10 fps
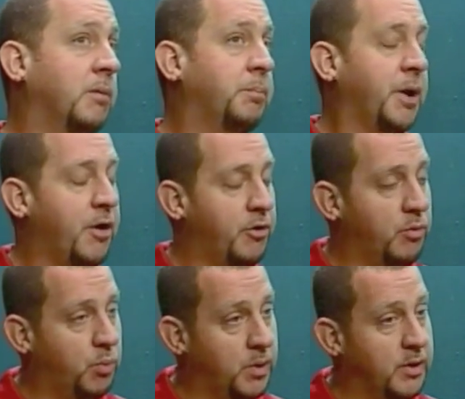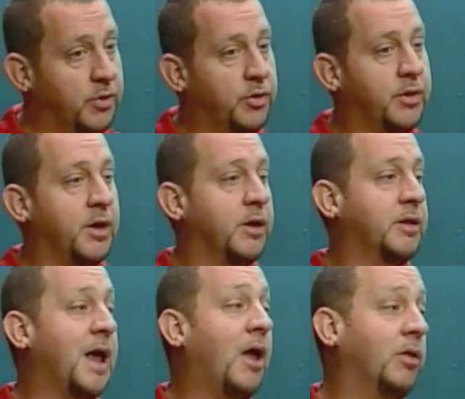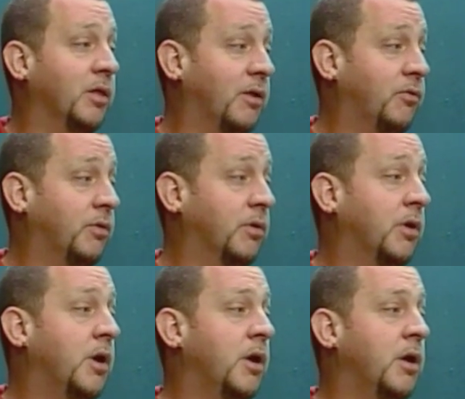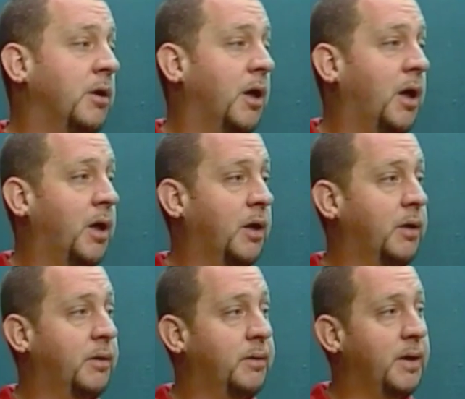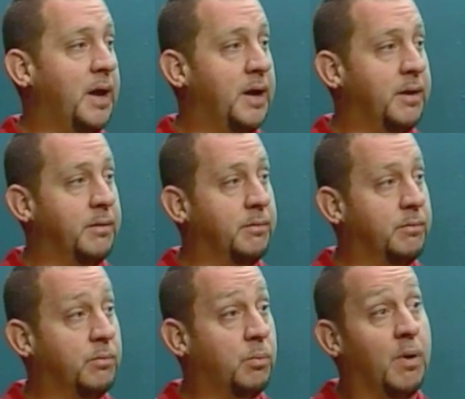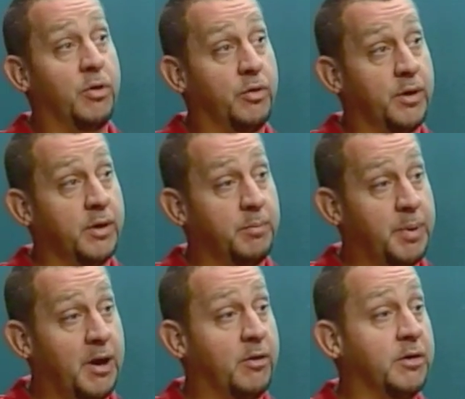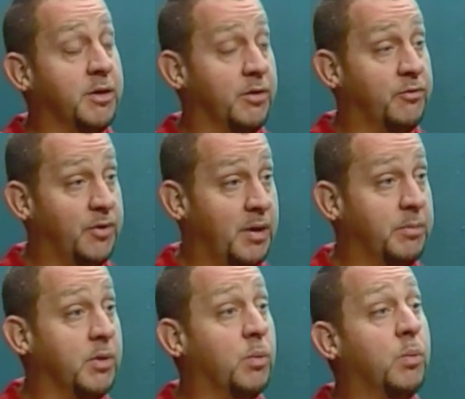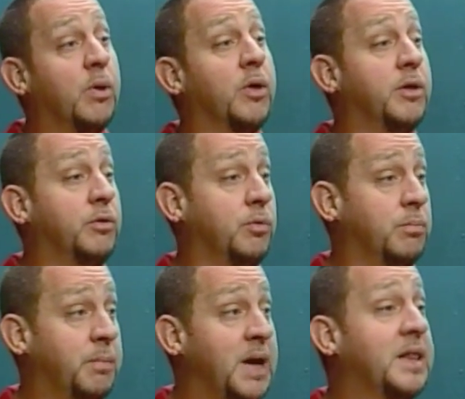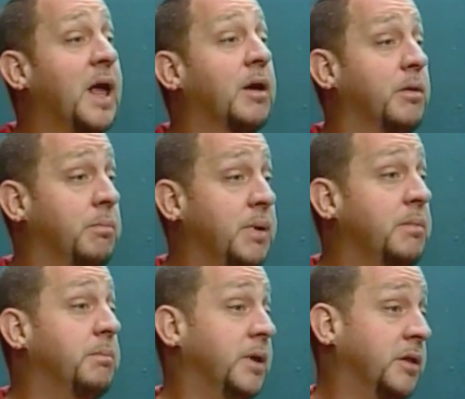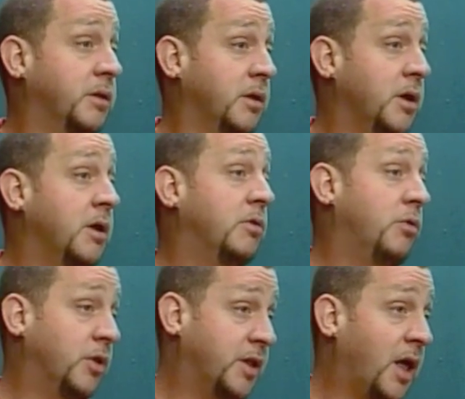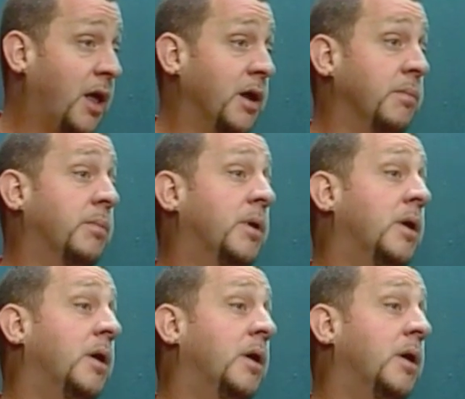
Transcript: paired with the talent level, and whether the parents and the family were willing to make that commitment to the time,